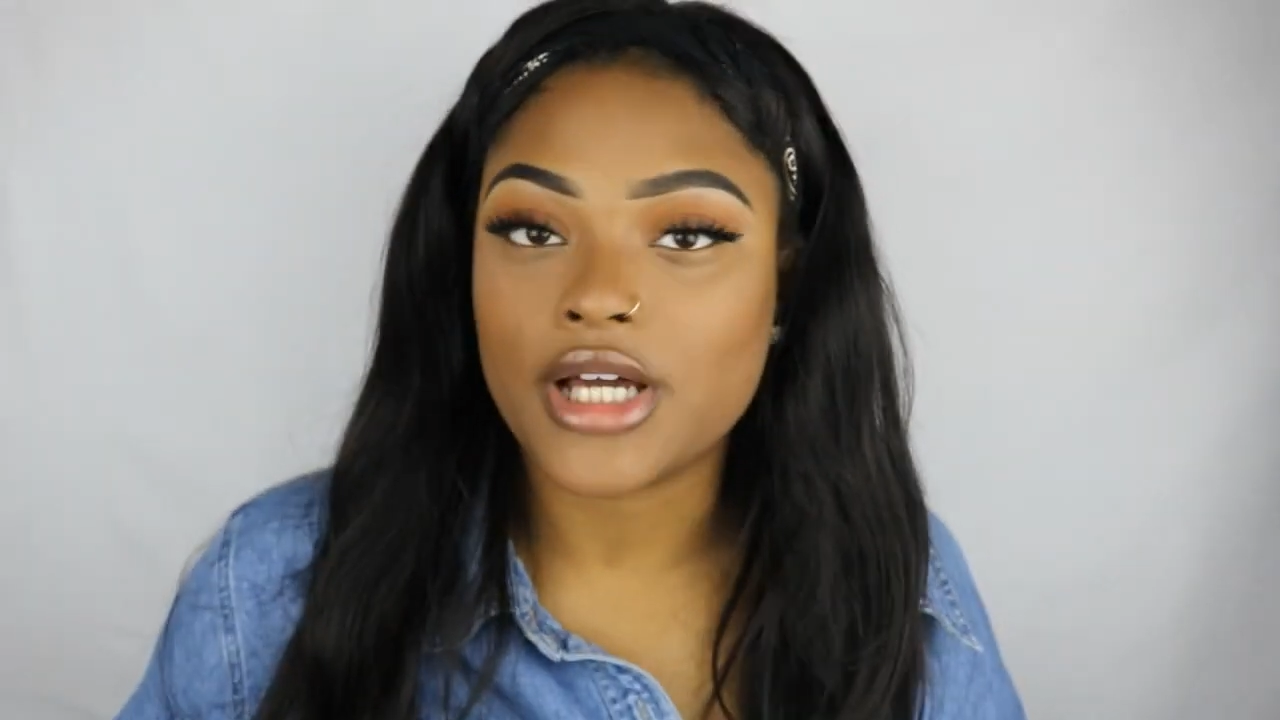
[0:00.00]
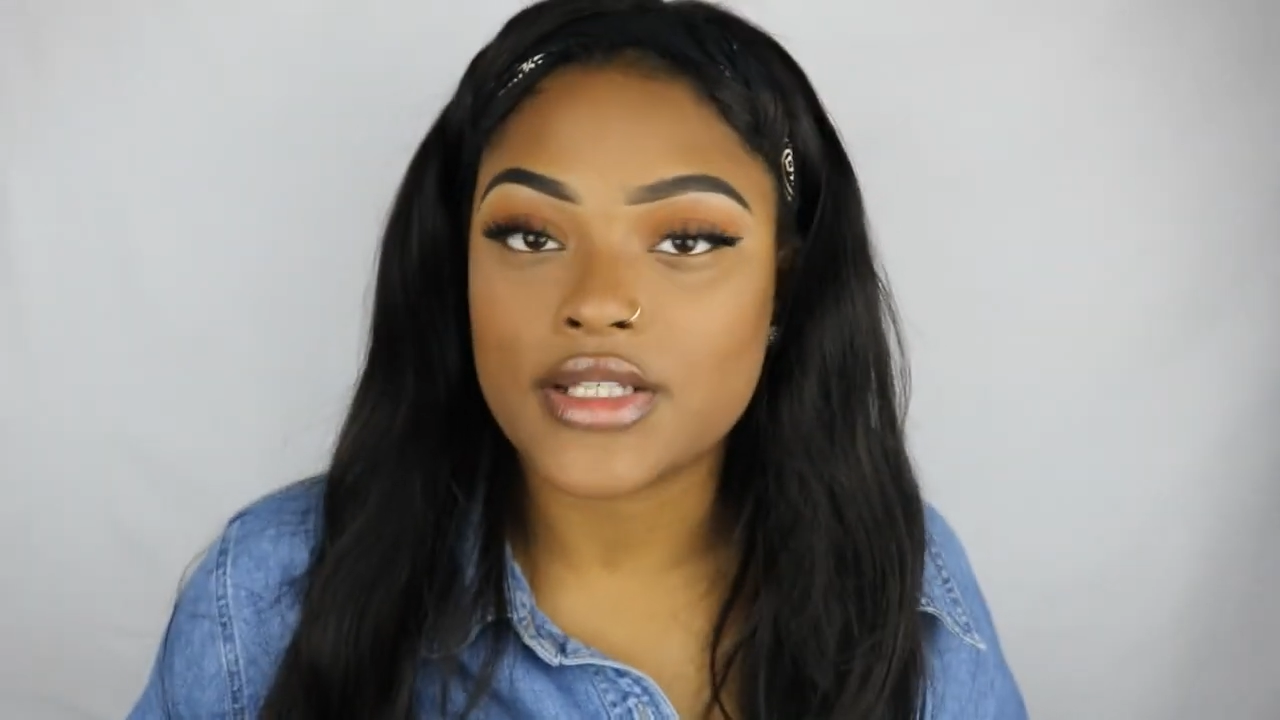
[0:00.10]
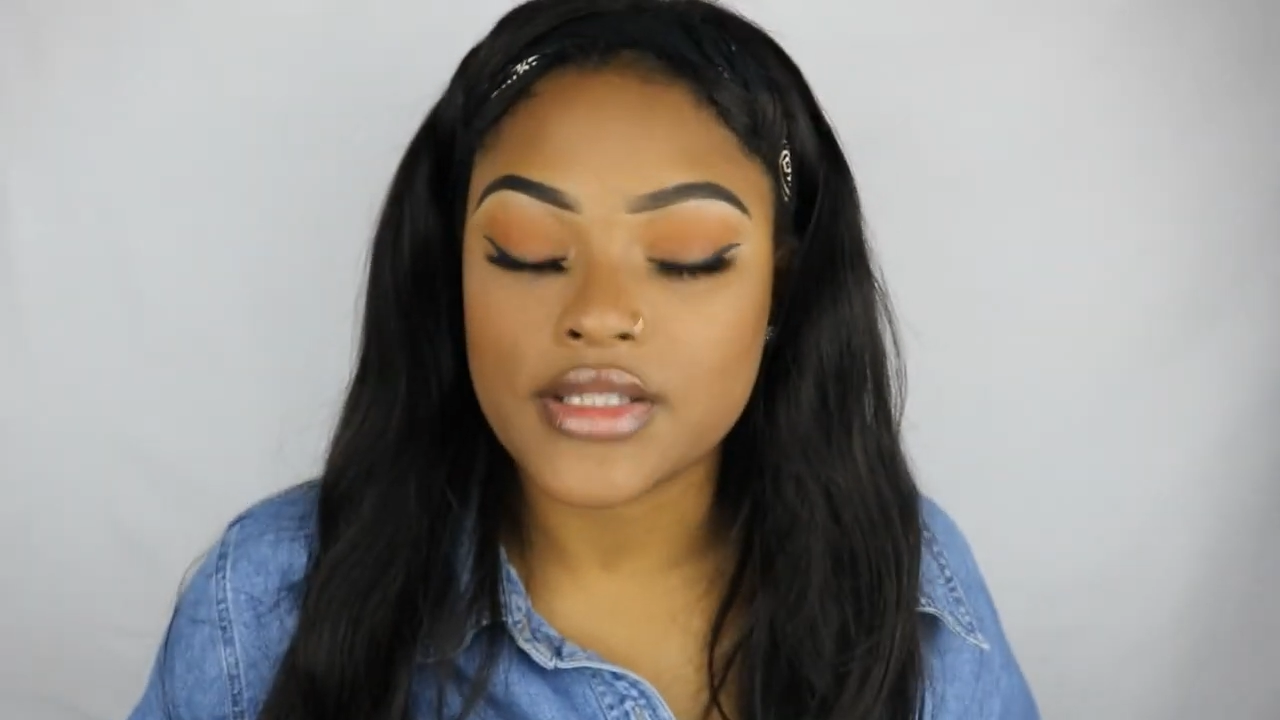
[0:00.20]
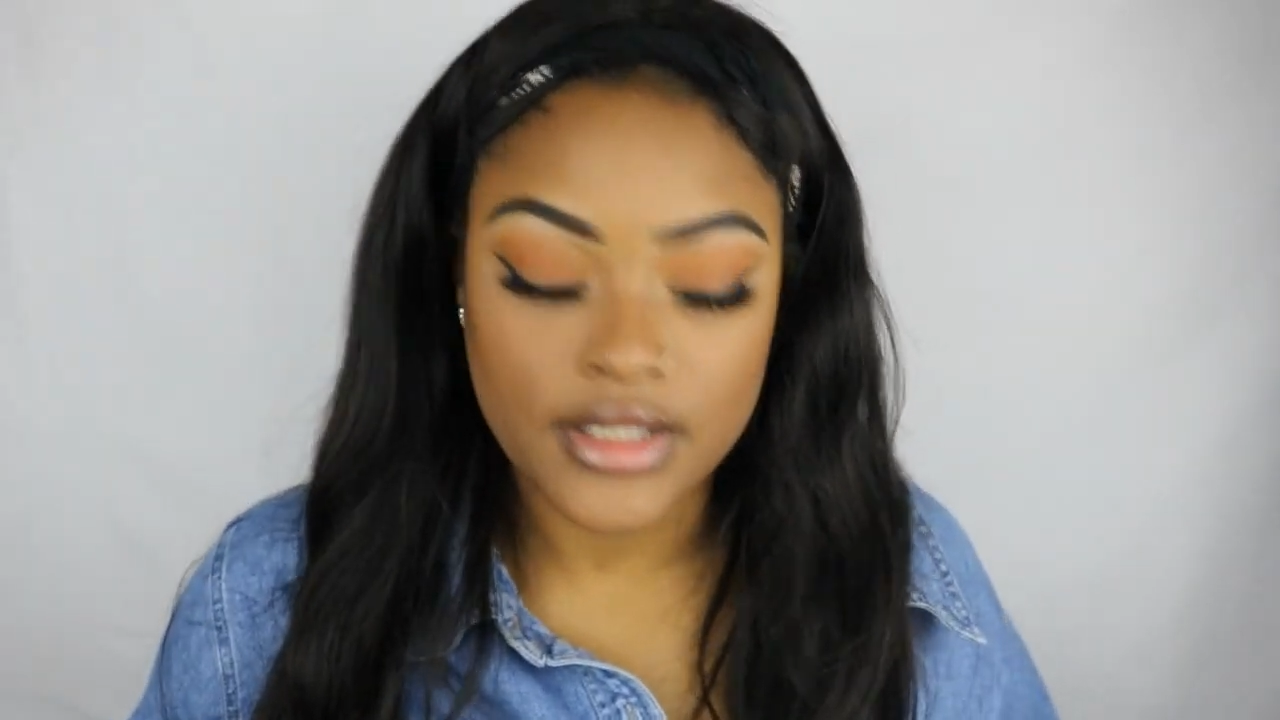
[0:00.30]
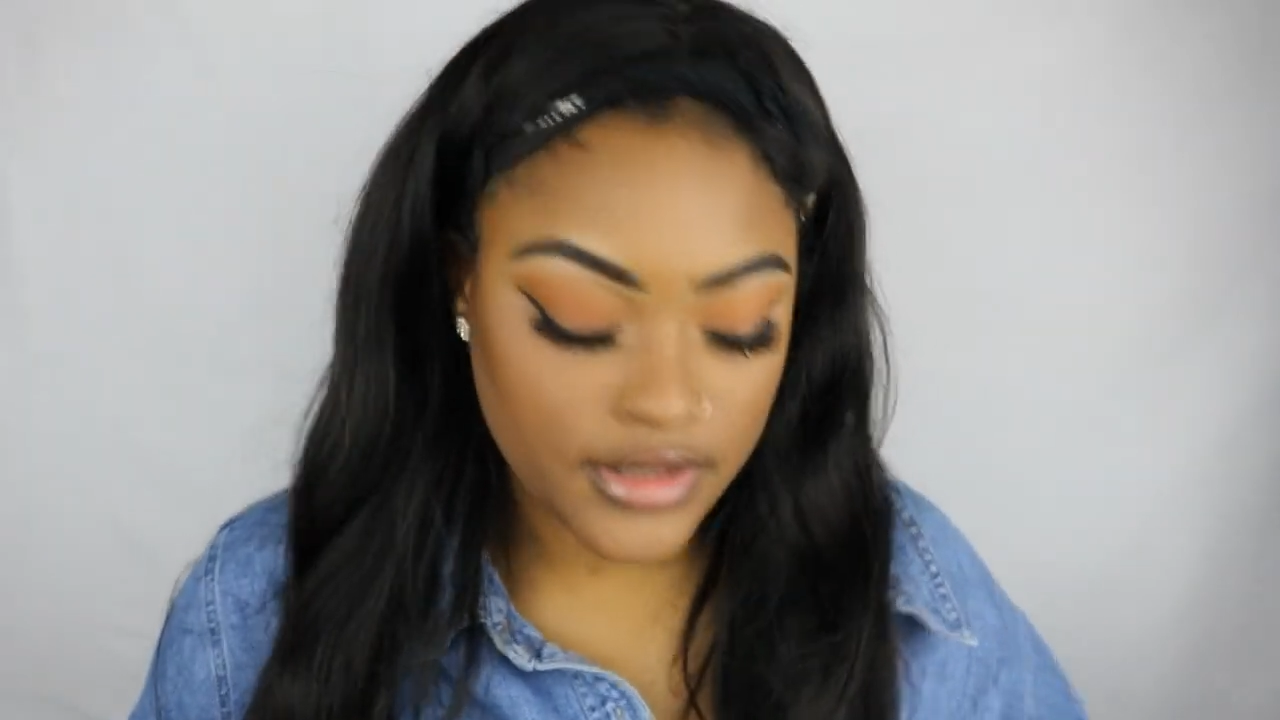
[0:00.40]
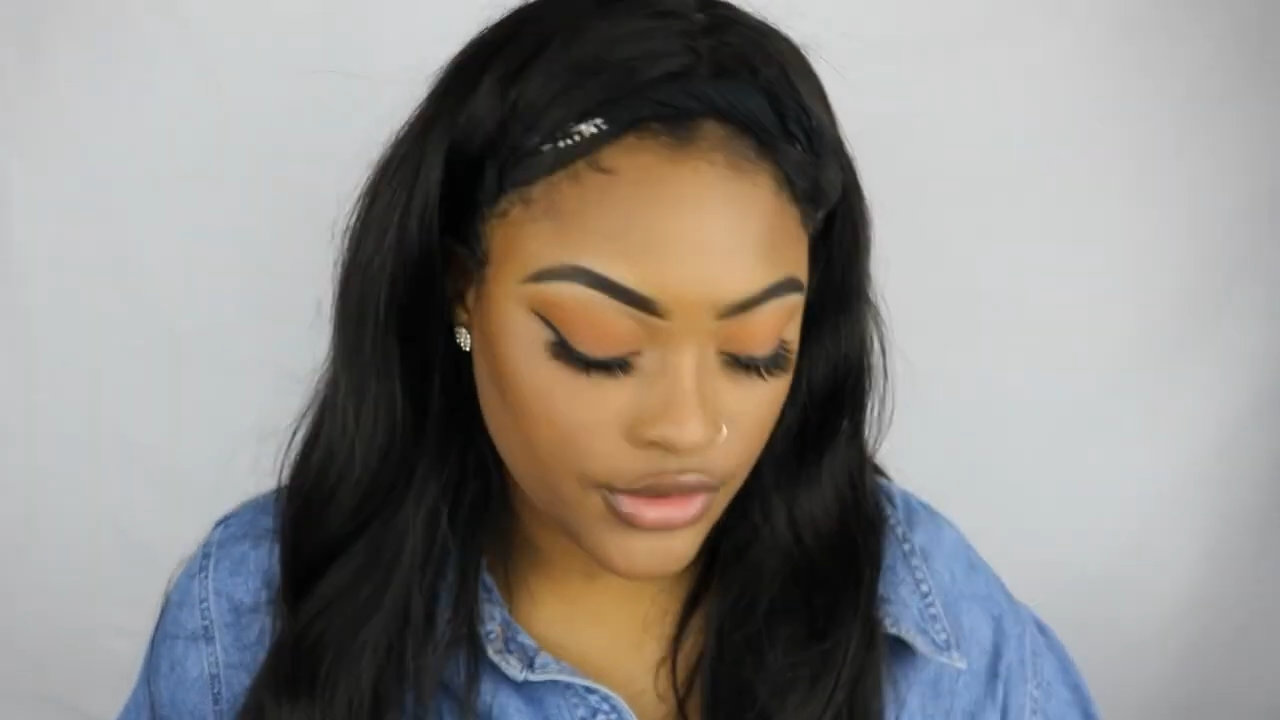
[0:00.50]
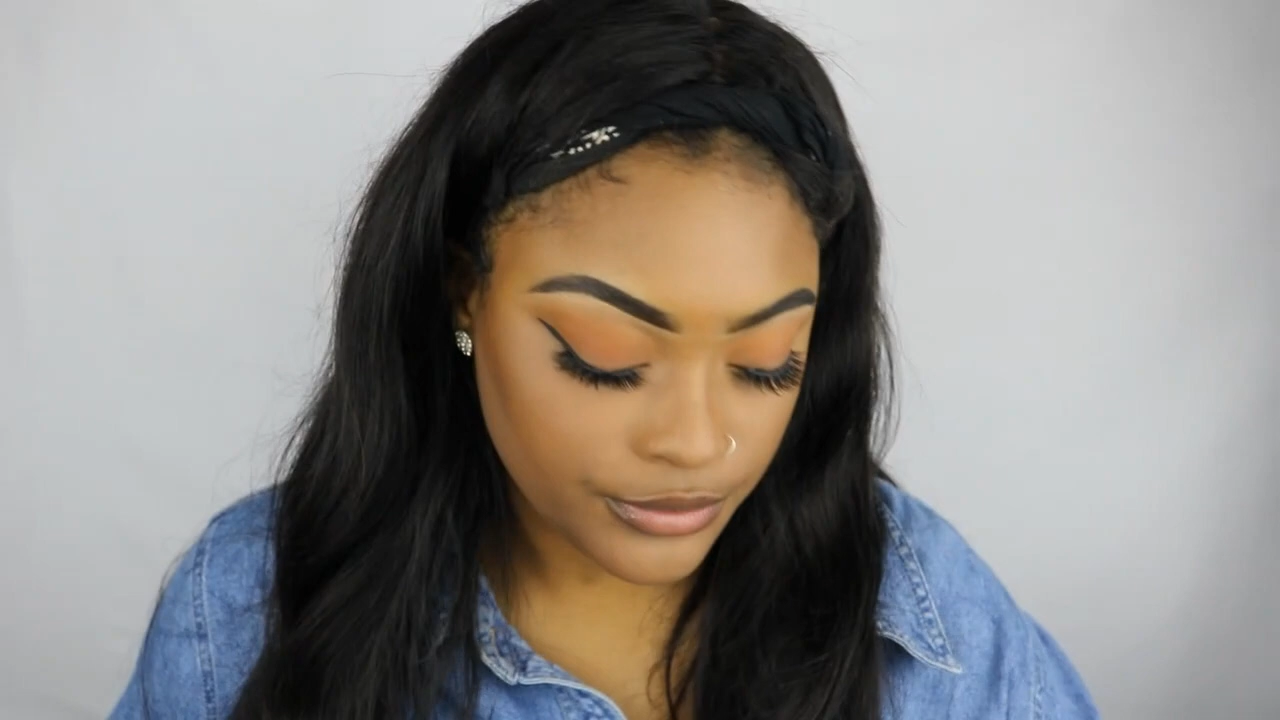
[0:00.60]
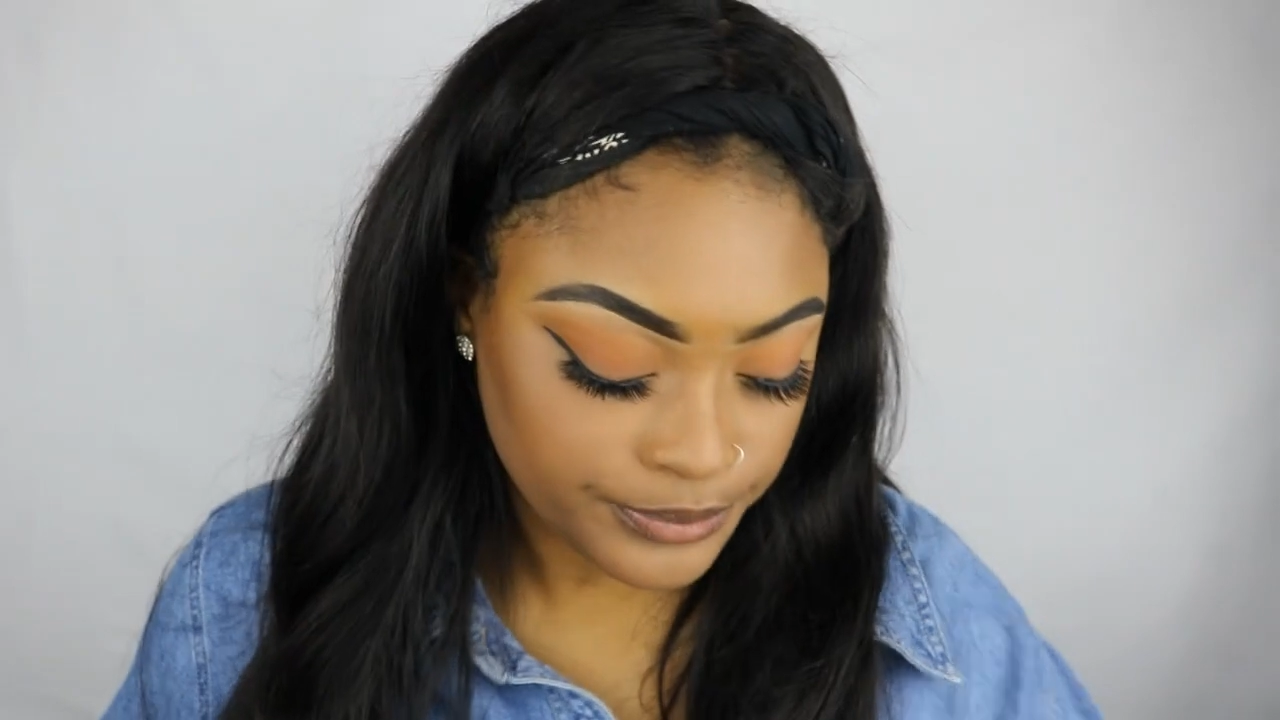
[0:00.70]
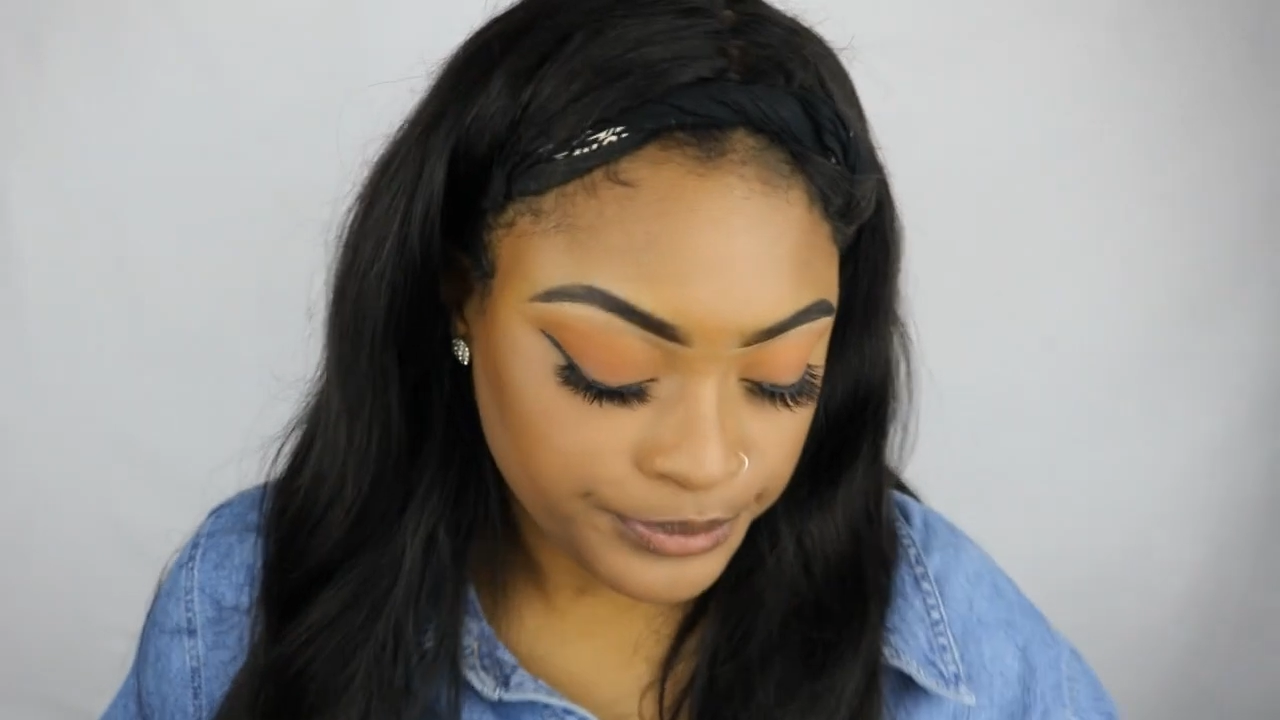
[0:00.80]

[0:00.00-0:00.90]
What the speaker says: honestly. So